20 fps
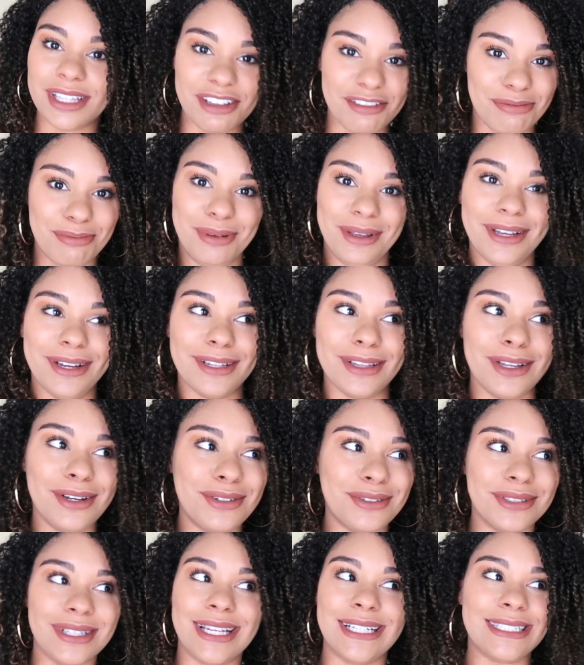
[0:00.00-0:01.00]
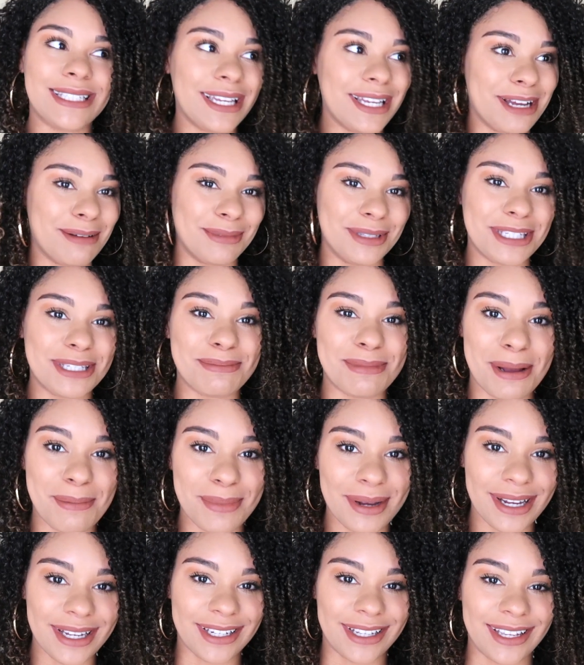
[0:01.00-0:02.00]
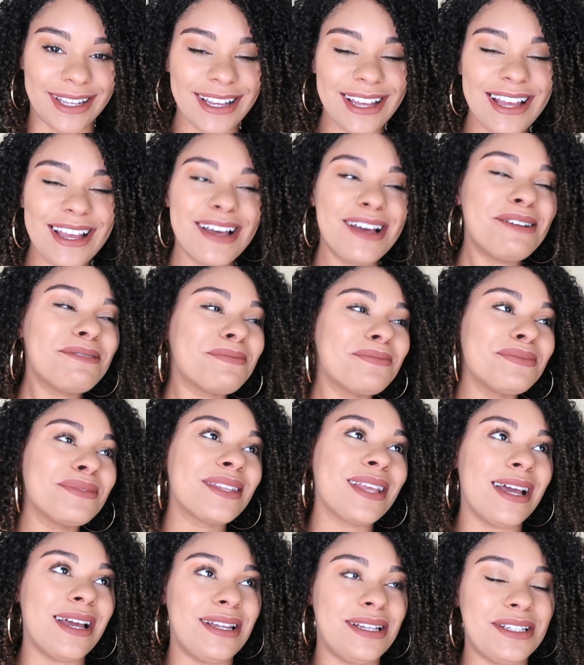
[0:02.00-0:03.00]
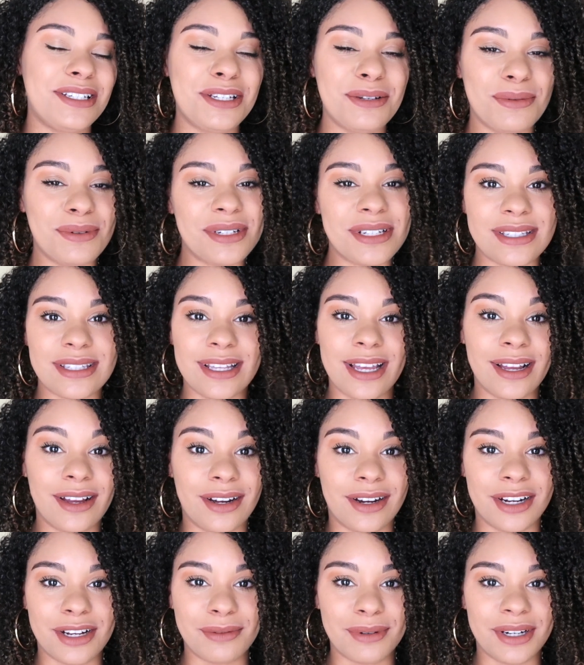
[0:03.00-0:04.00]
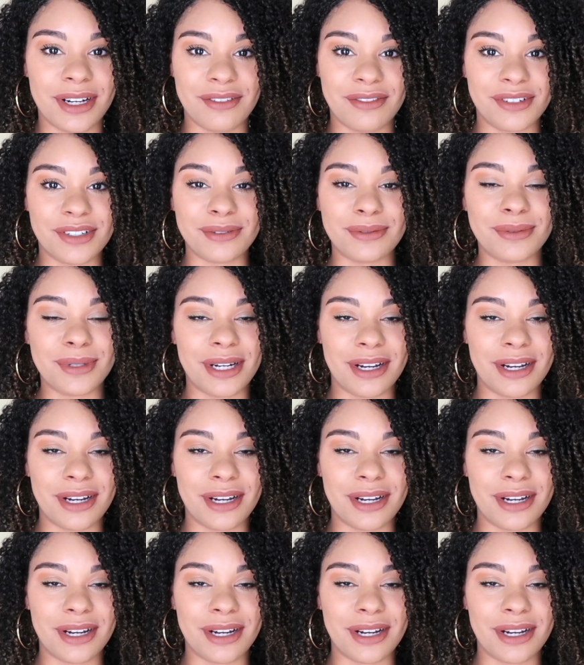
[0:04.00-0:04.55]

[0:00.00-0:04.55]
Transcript: Leave me alone. Like, damn, this is my body. And she was just like, all right, whatever.